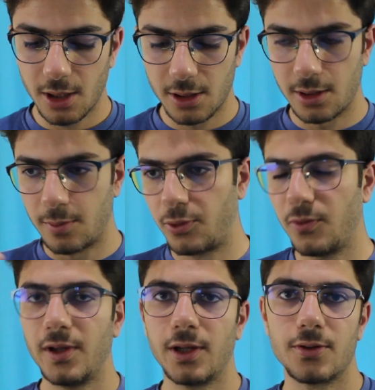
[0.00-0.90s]
on
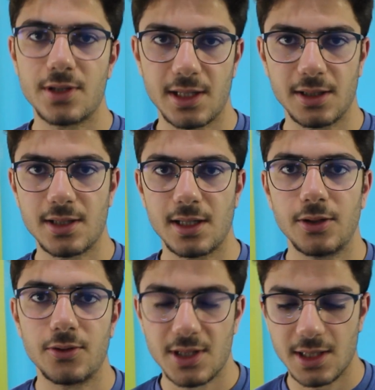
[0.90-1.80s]
improving your skills and
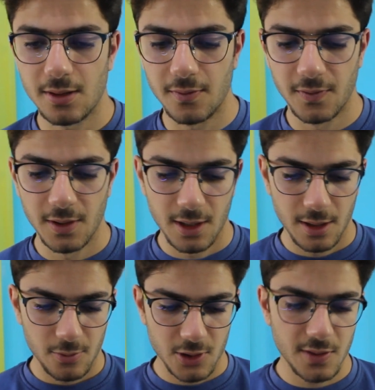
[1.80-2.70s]
yourself,
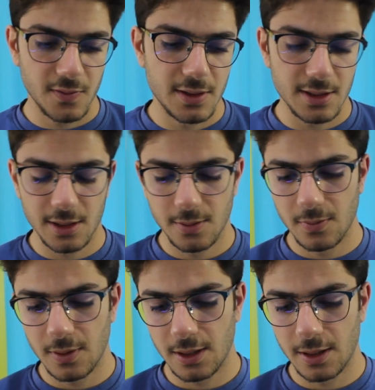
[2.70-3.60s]
most of the
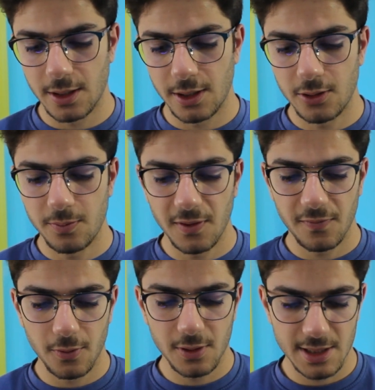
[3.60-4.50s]
time you'd be
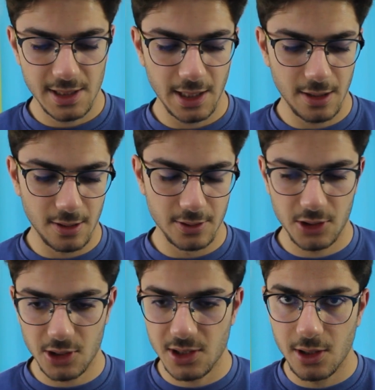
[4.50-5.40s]
focusing on
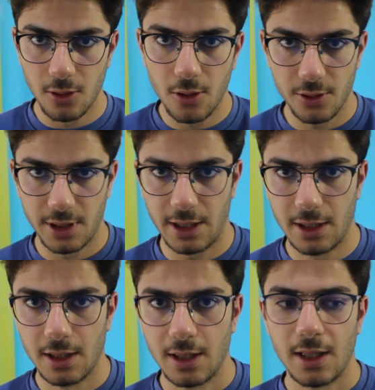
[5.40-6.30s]
just learning.
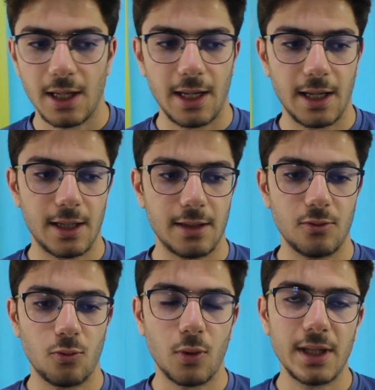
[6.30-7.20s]

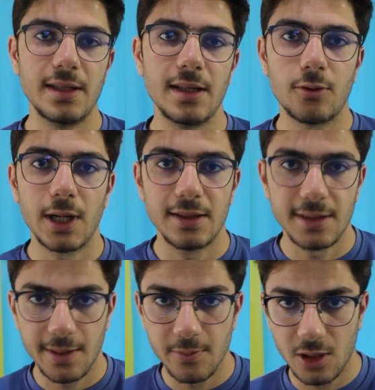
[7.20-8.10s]
And when the right
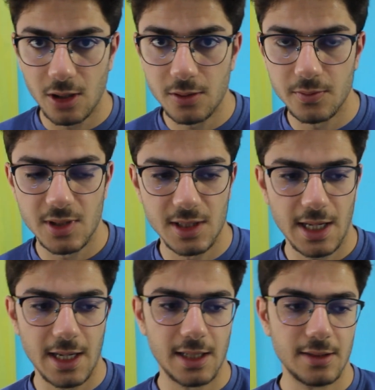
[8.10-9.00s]
time comes
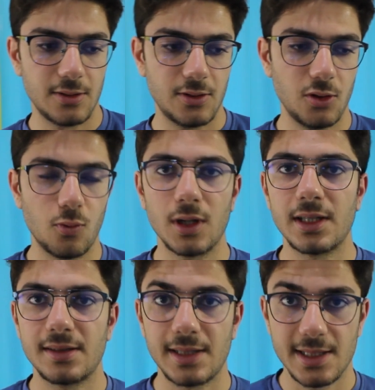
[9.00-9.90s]
and you
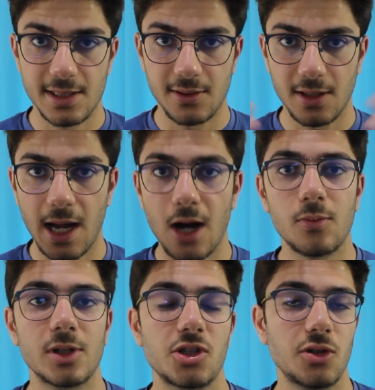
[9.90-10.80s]
want to test how
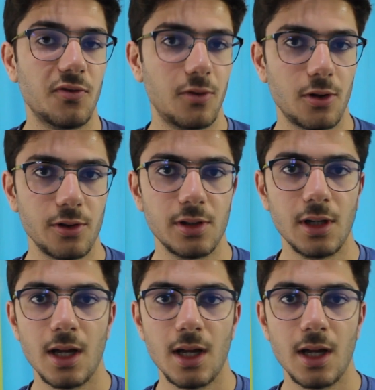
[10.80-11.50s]
much you've learned,